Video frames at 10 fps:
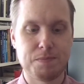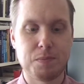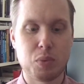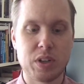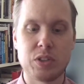
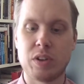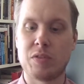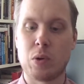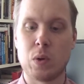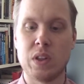pretty
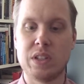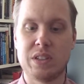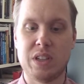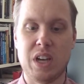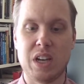straightforward. This
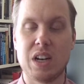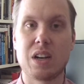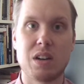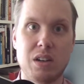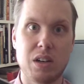is a
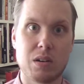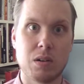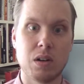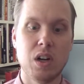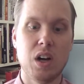Nikon
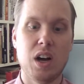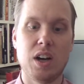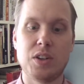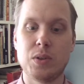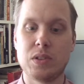Nikkor
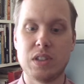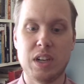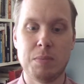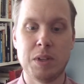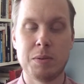
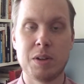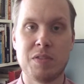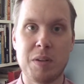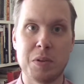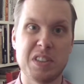210mm
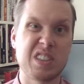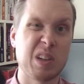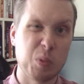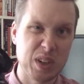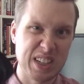5.6. I
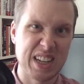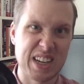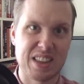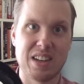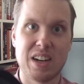really
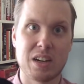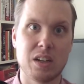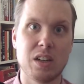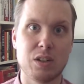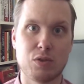like the Nikon
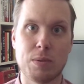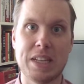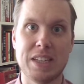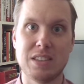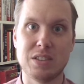large format
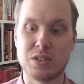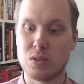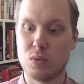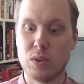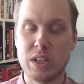lenses. They're
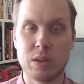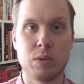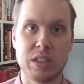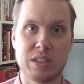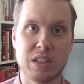really,
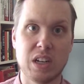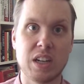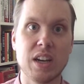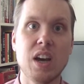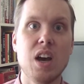really stunning,
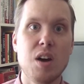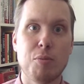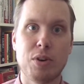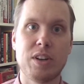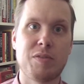
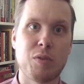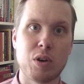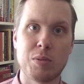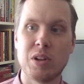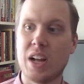pretty
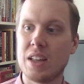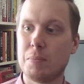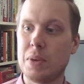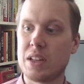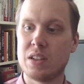affordable. I
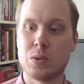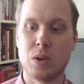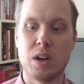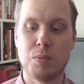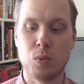picked this one
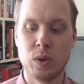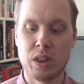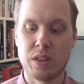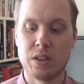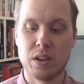up
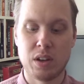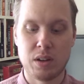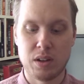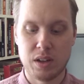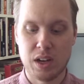with
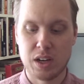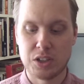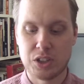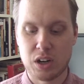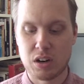the
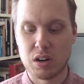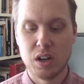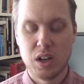shutter